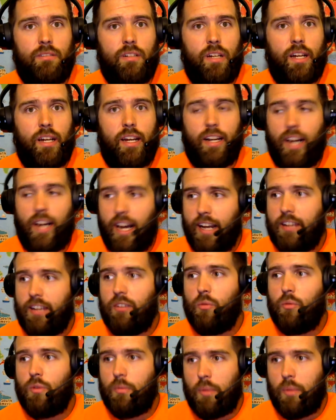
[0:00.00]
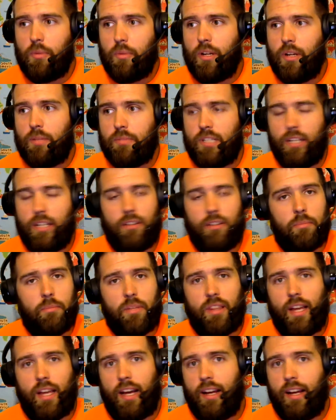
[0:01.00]
And I remember him telling me
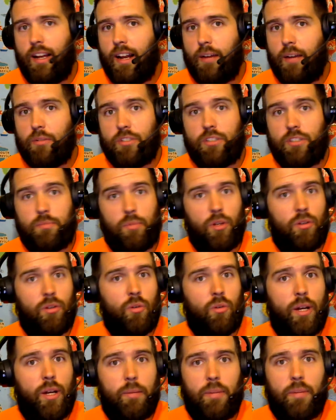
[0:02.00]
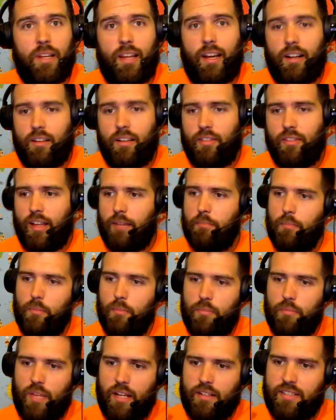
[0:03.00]
that, and I was just blown away by that that
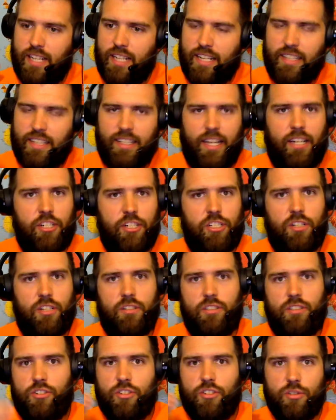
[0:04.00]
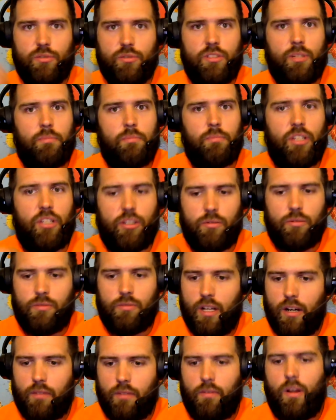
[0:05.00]
that dedication to do something you
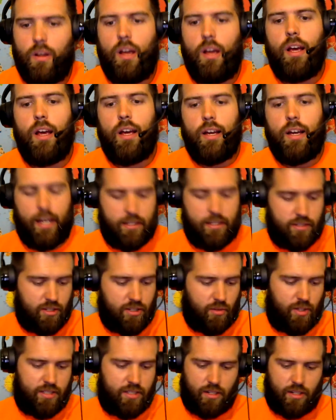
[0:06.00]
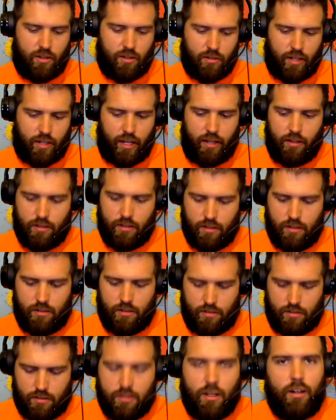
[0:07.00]
love. And so I said, okay,
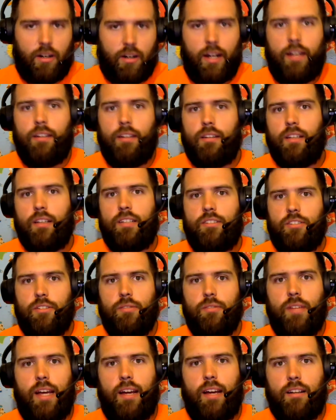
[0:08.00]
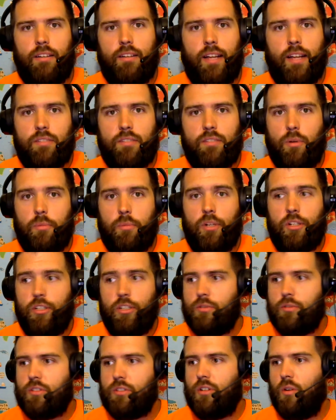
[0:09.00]
all right let's do that that's what i'm going to
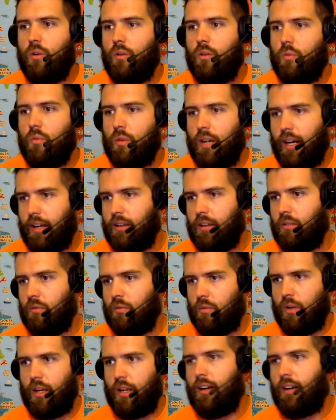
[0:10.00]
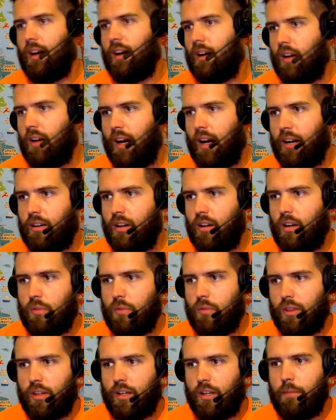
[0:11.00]
do so when i when i got hired on
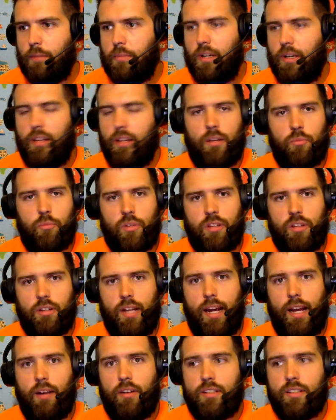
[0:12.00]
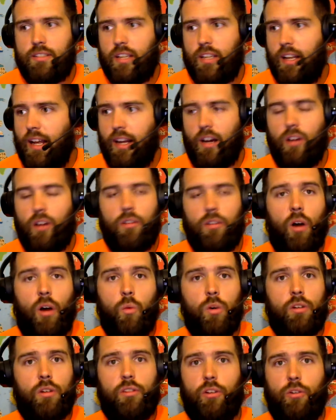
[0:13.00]
with the company that i'm with now i said hey i'll, I'll
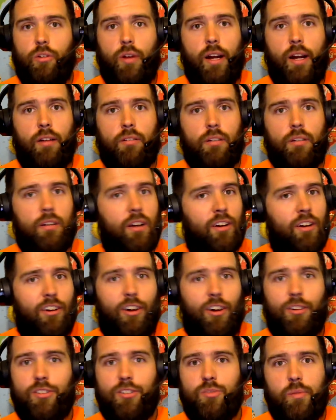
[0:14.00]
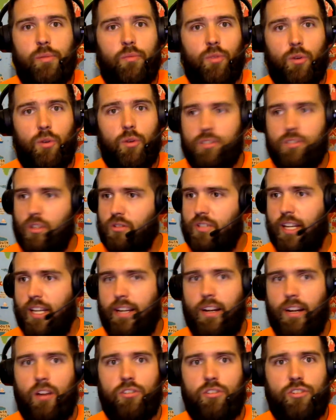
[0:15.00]
work the ground i'll sweep floors i'll
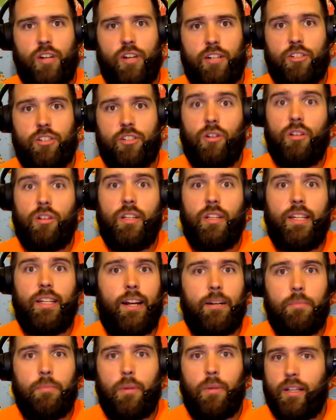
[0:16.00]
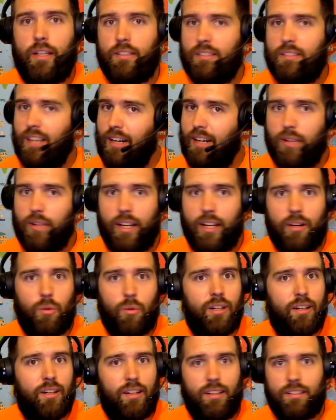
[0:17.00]
take out trash i'll clean airplanes i don't care
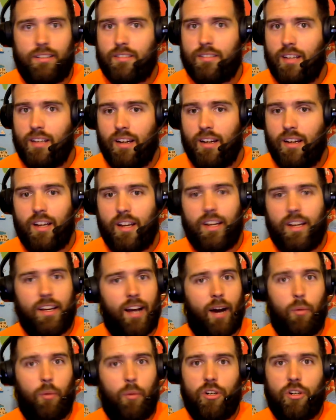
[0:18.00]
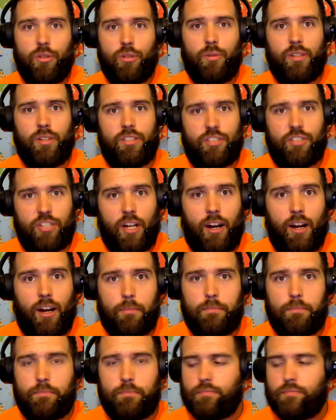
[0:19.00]
what it is i want to do this
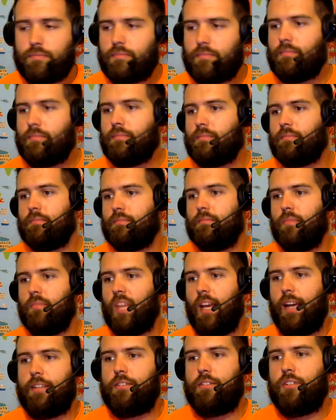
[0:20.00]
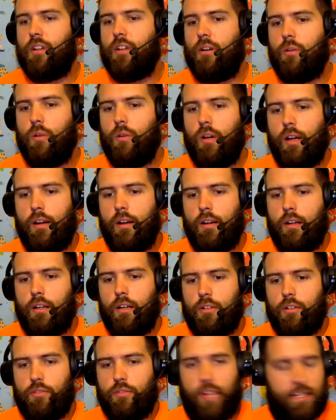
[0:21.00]
job and so
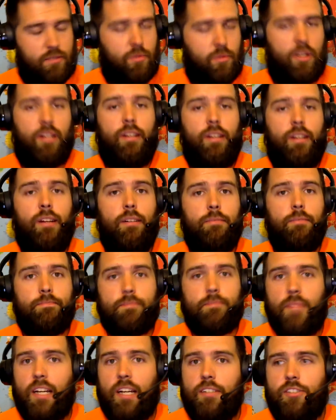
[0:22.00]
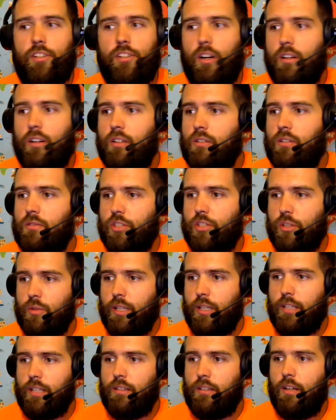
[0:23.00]
that's what i did i started
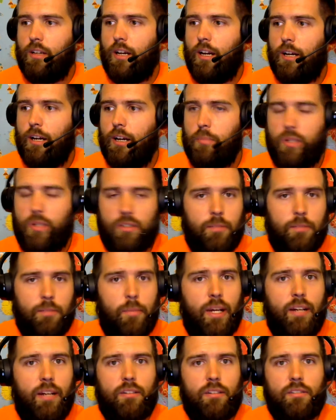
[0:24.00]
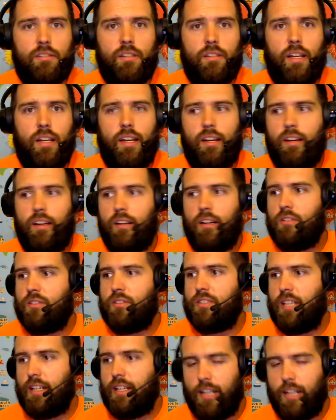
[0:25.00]
doing uh, building banners and
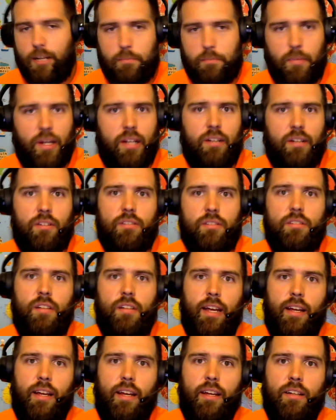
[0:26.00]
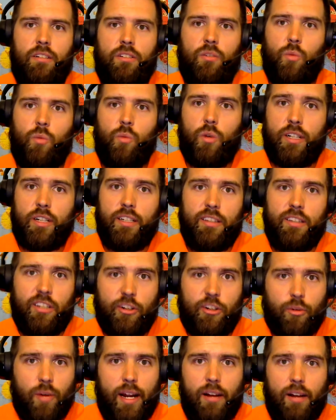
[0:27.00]
setting up banners and working the
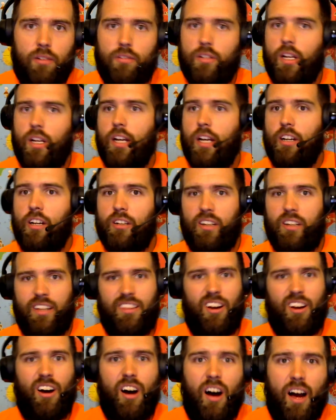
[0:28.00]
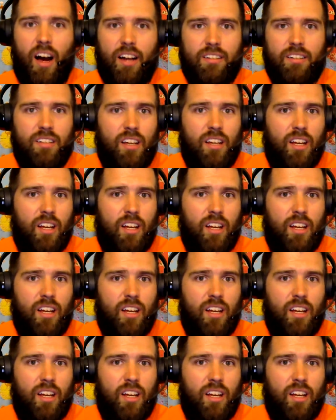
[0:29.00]
ground in the hot